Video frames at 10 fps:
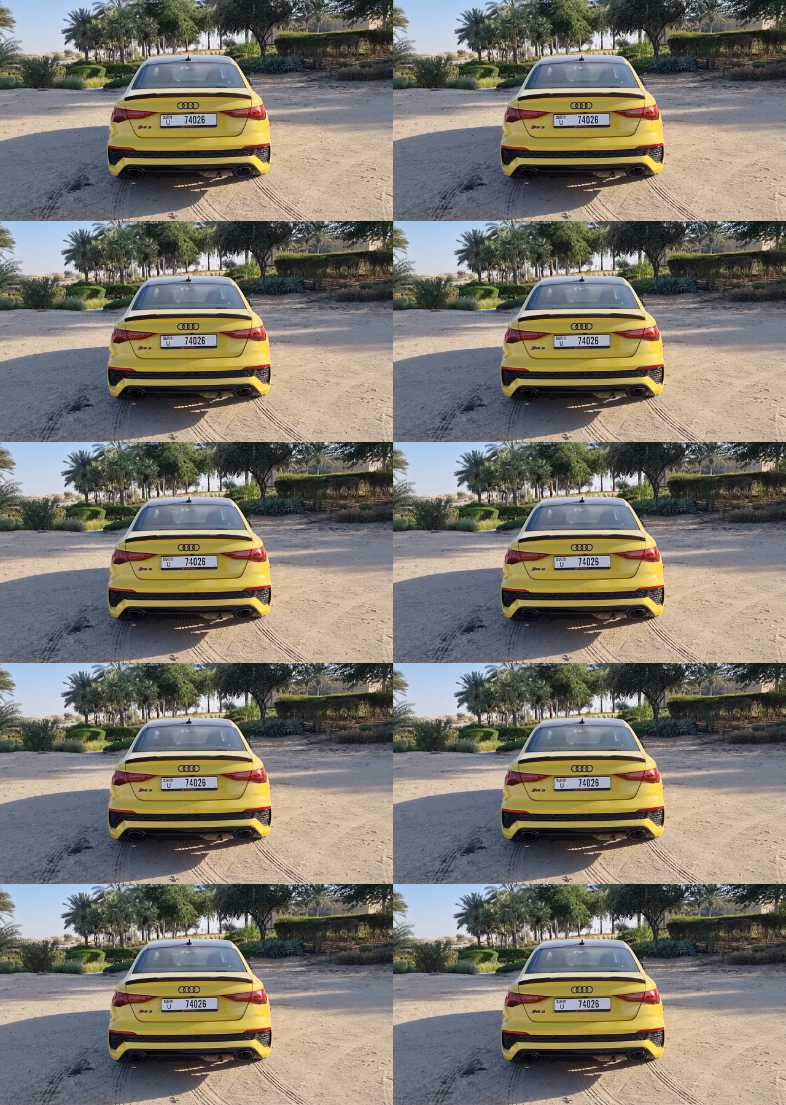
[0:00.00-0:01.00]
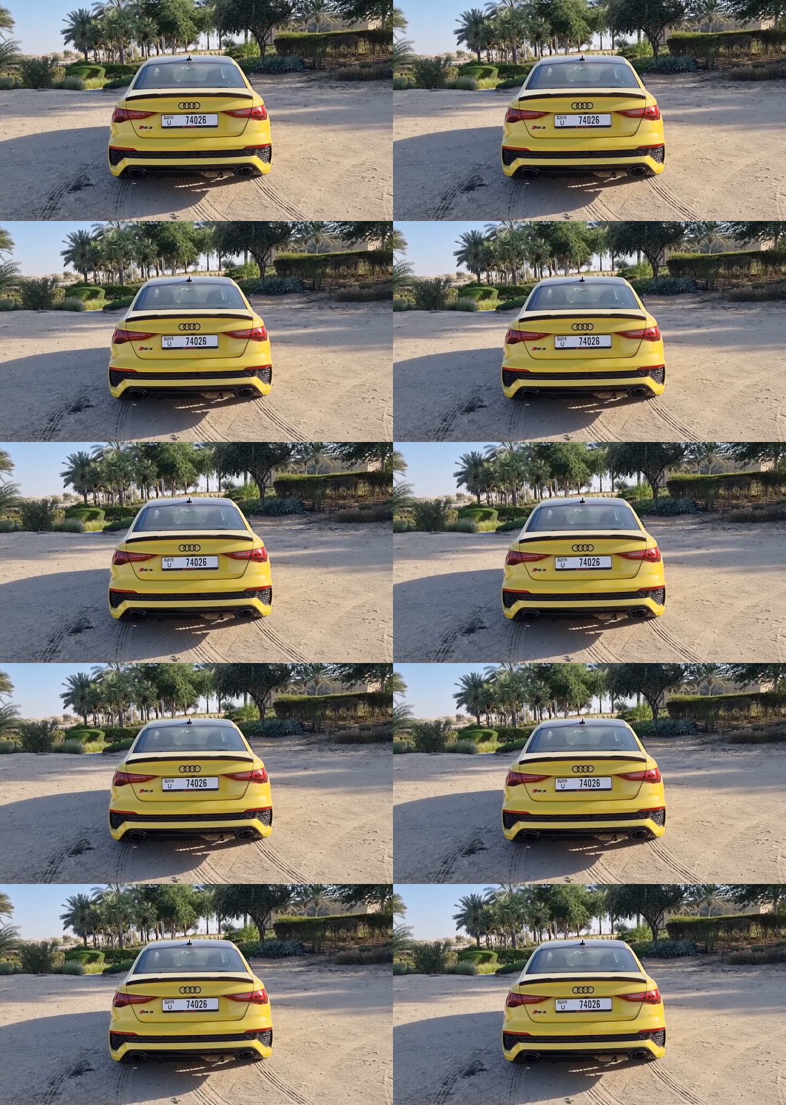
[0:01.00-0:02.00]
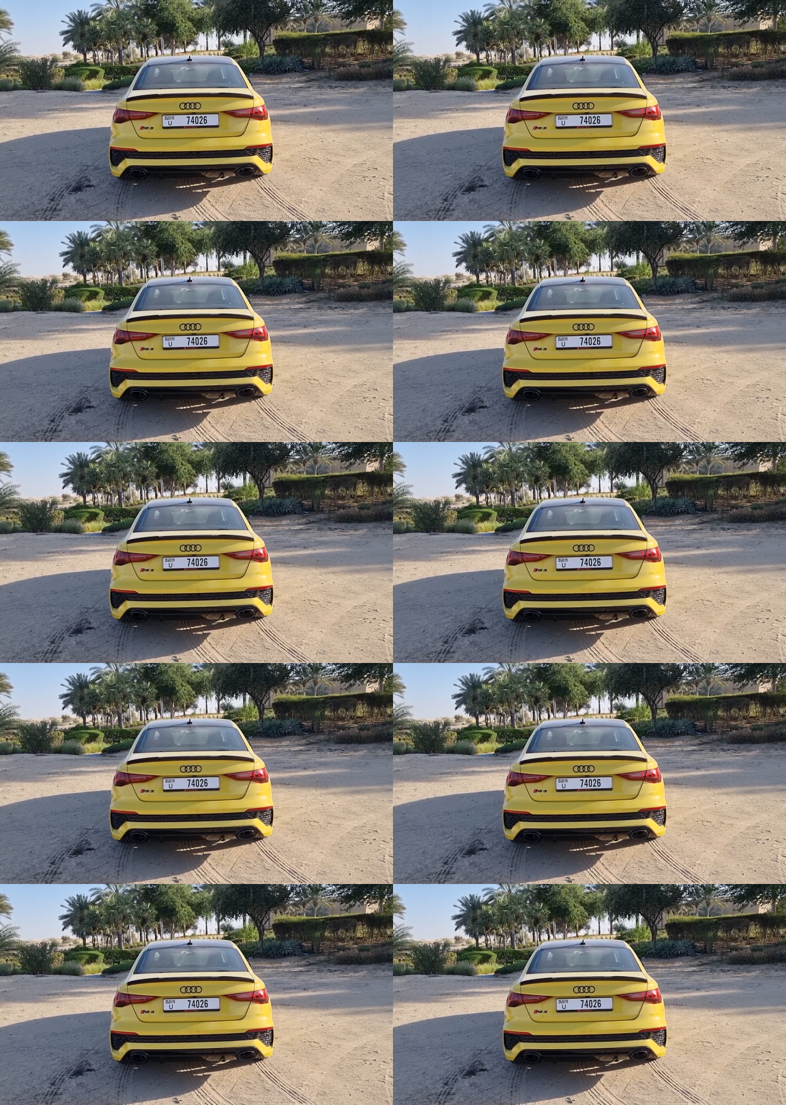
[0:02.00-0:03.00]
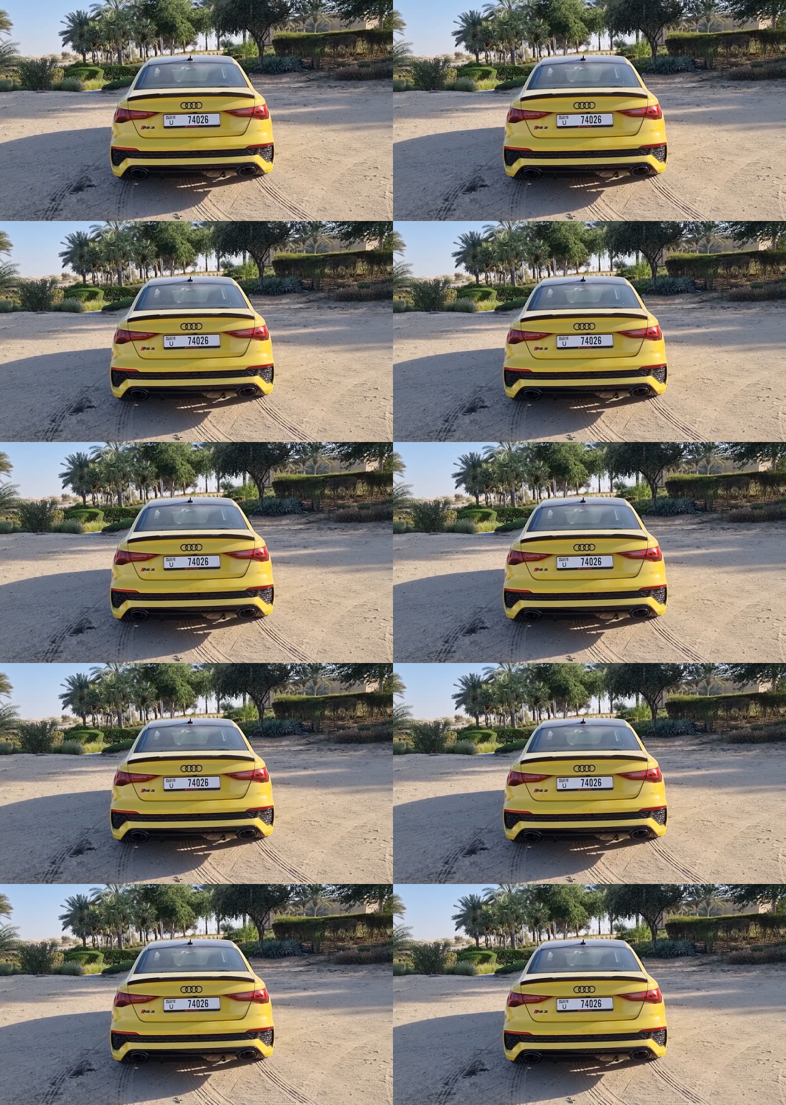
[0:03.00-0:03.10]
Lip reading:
[unreadable: no face in view]